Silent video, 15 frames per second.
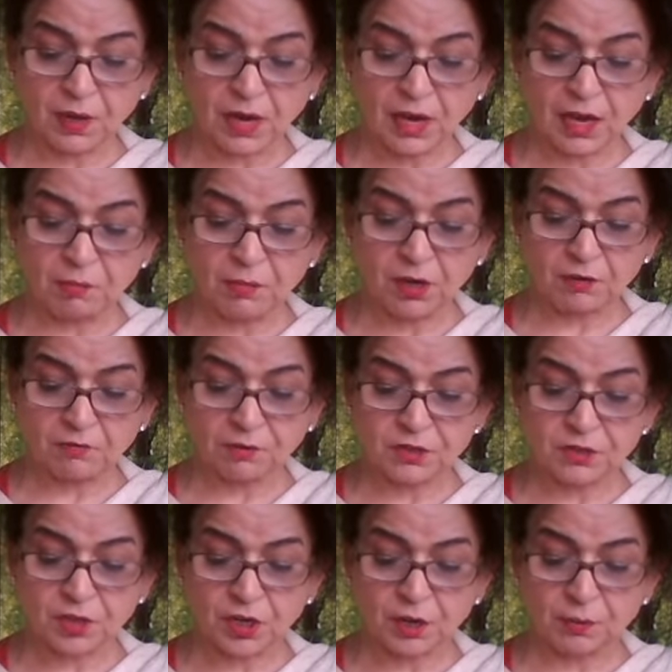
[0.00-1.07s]
the army of
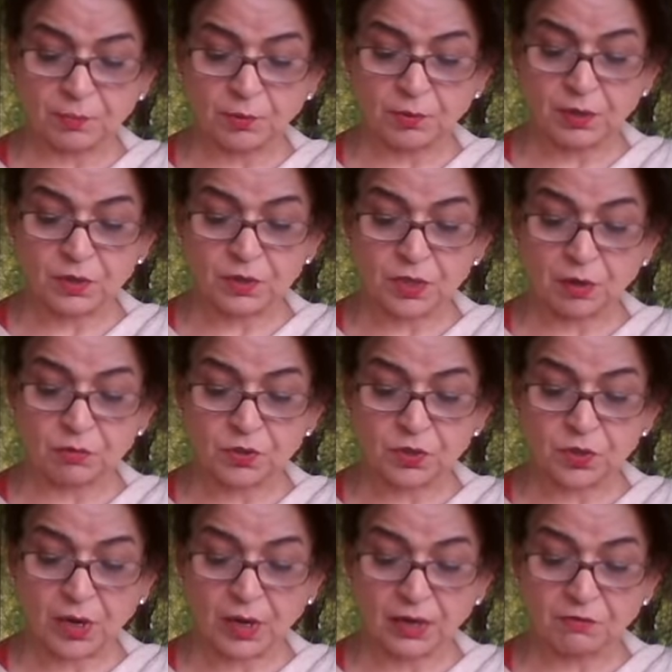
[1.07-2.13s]
Hastinapur
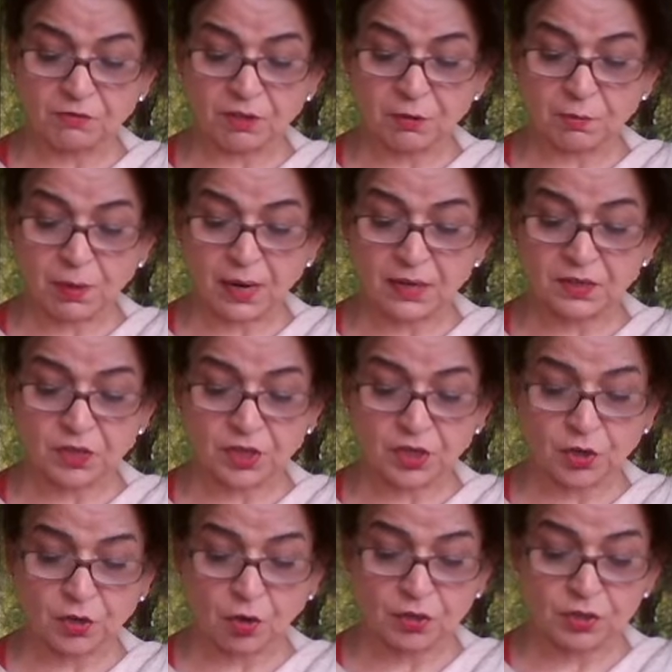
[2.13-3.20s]
resounds not with
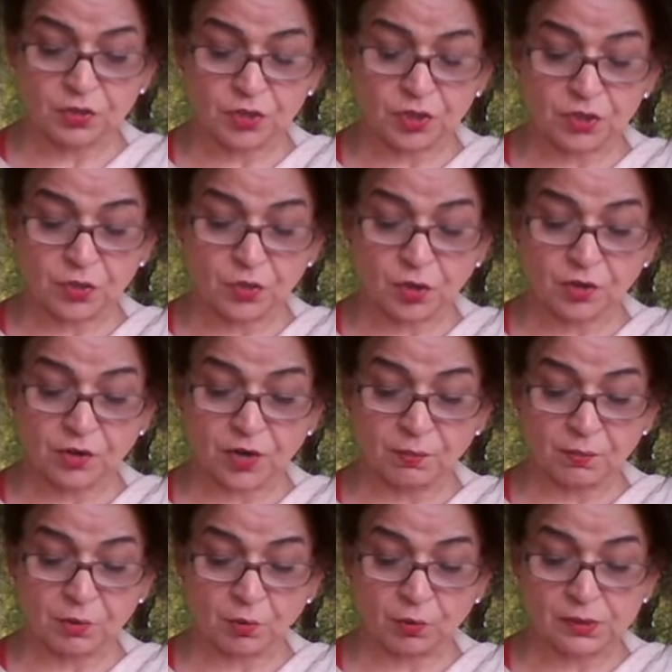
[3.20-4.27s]
blasting conches or
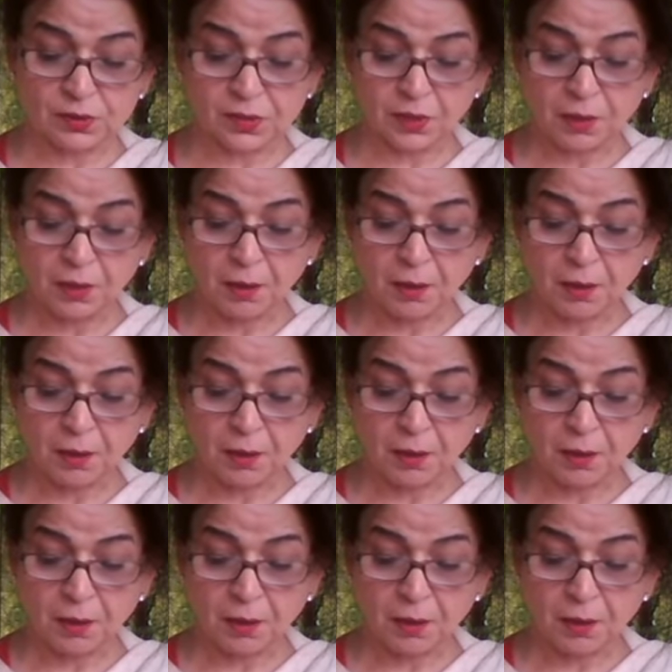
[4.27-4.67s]
drum rolls,